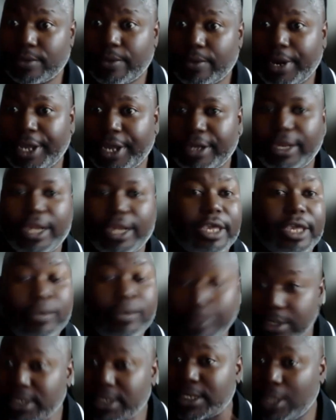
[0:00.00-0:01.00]
right? And he
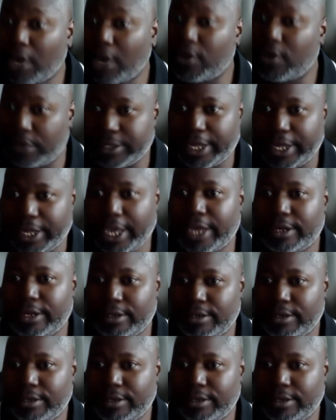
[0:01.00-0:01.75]
was stuck on that.